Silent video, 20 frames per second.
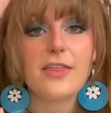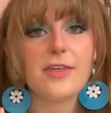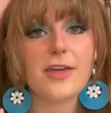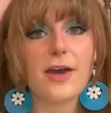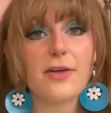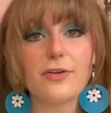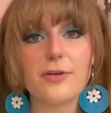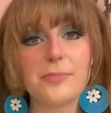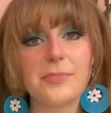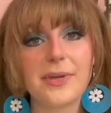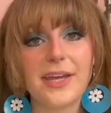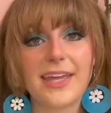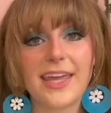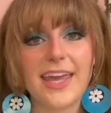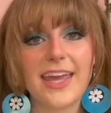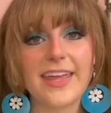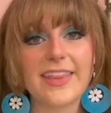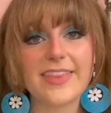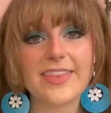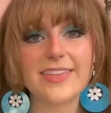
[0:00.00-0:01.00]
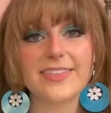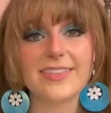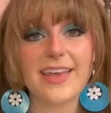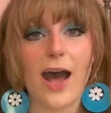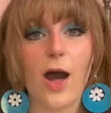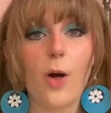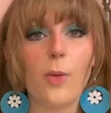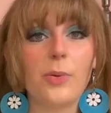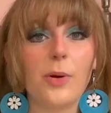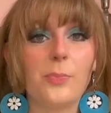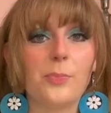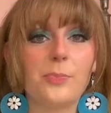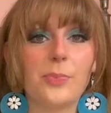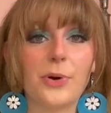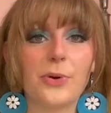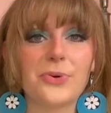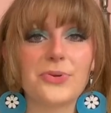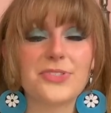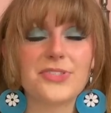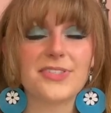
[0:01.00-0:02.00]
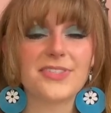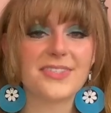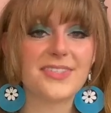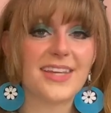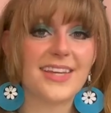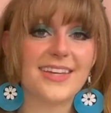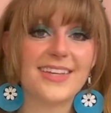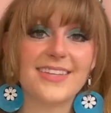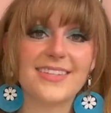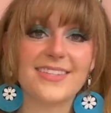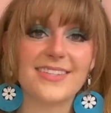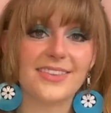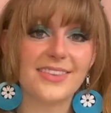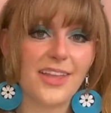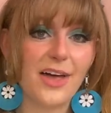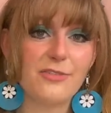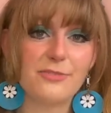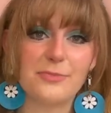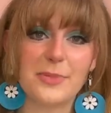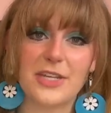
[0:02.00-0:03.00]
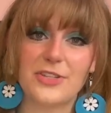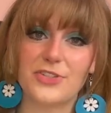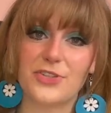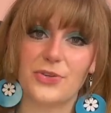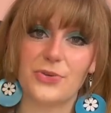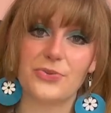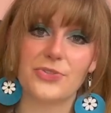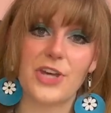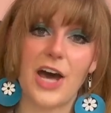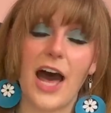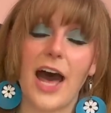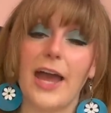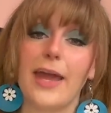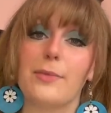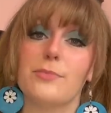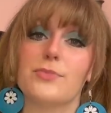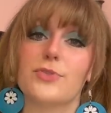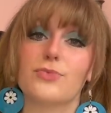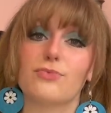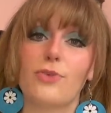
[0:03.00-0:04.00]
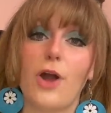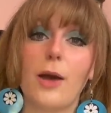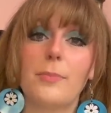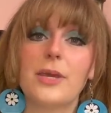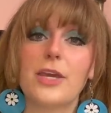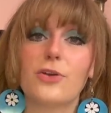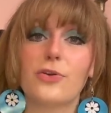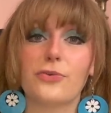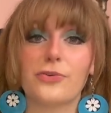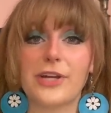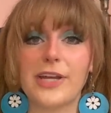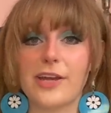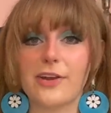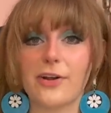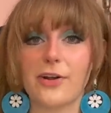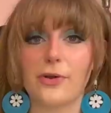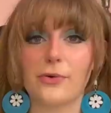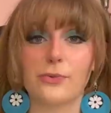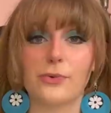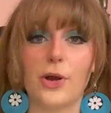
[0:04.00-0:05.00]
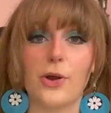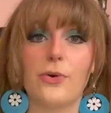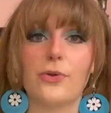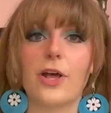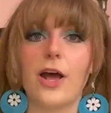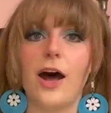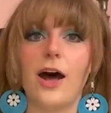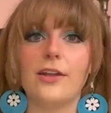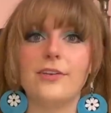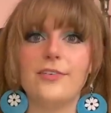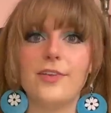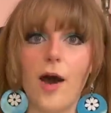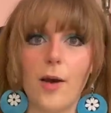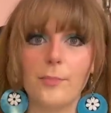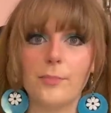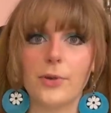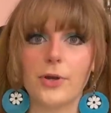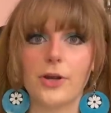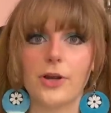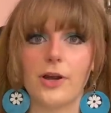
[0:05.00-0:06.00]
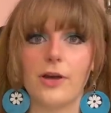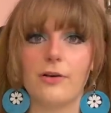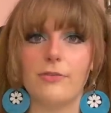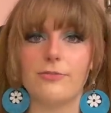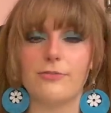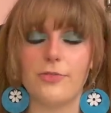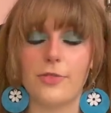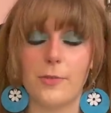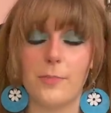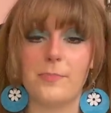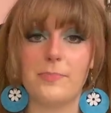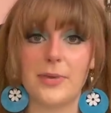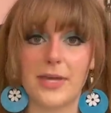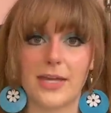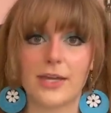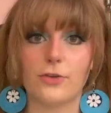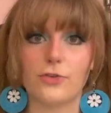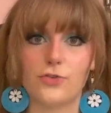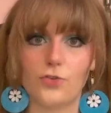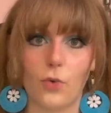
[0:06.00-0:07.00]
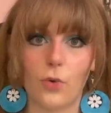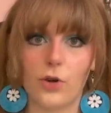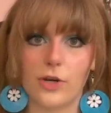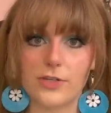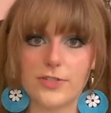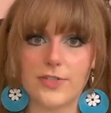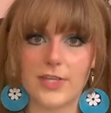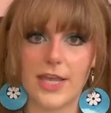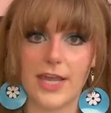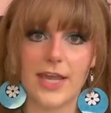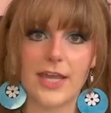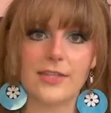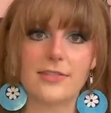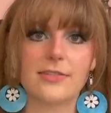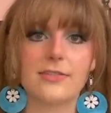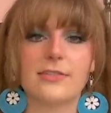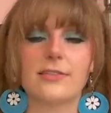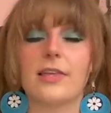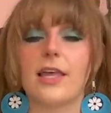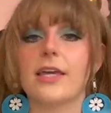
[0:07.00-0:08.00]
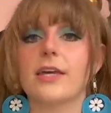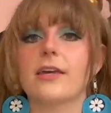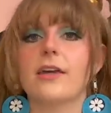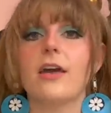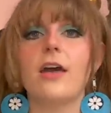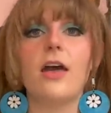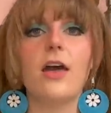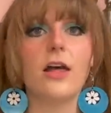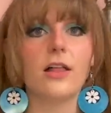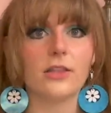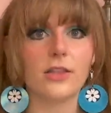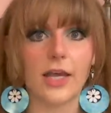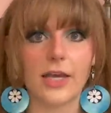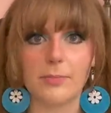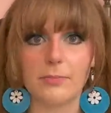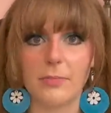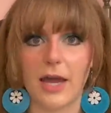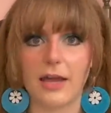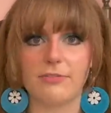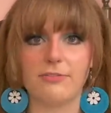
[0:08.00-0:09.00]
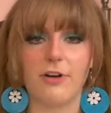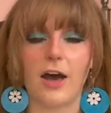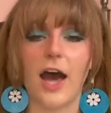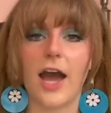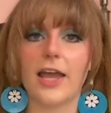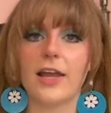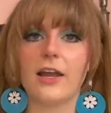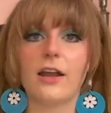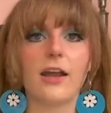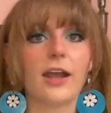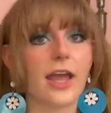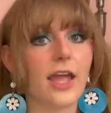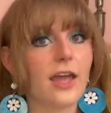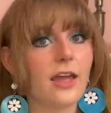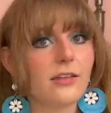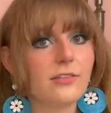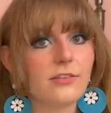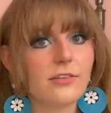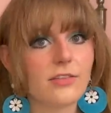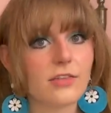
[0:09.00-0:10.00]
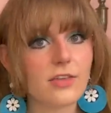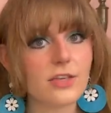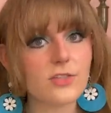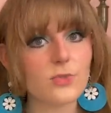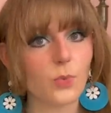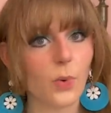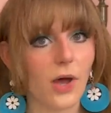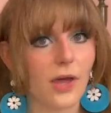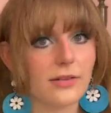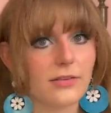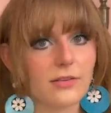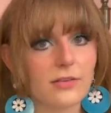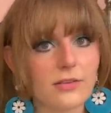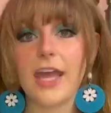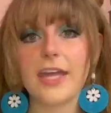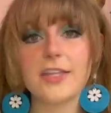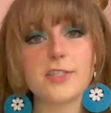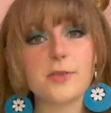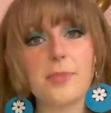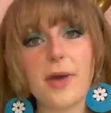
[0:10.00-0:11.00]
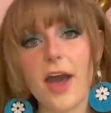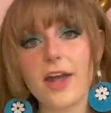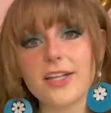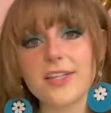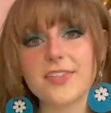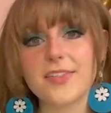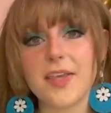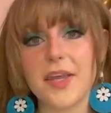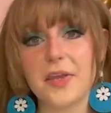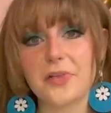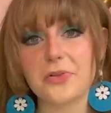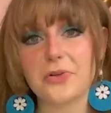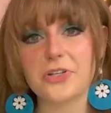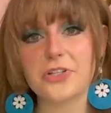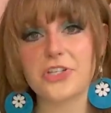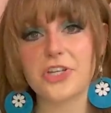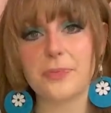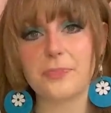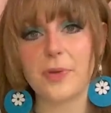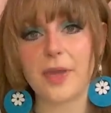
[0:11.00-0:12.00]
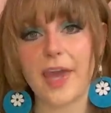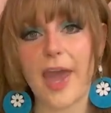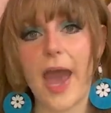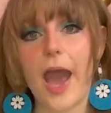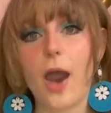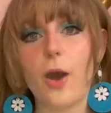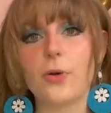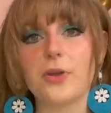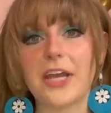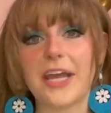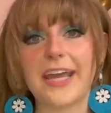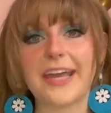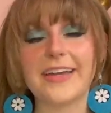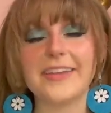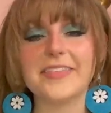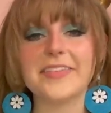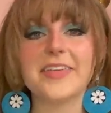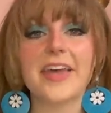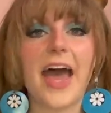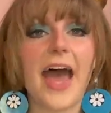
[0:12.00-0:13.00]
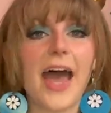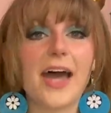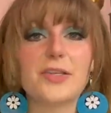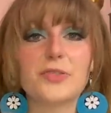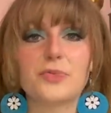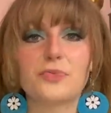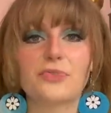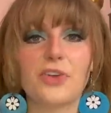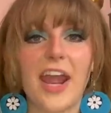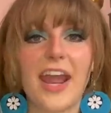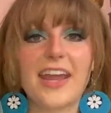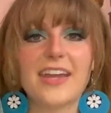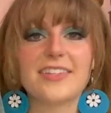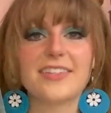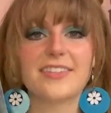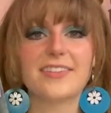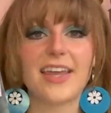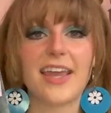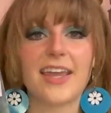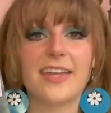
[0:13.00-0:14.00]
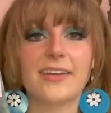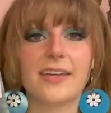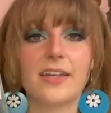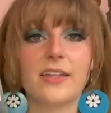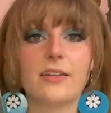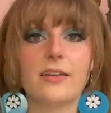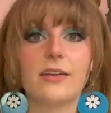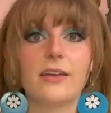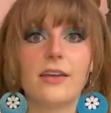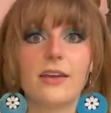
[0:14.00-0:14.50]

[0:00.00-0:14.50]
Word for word: The other big hit this album boasts is Love Me Two Times. Robbie Krieger wrote a number of the big Doors hits, like Light My Fire and this one. It's about a sailor shipping out, and as Ray stated,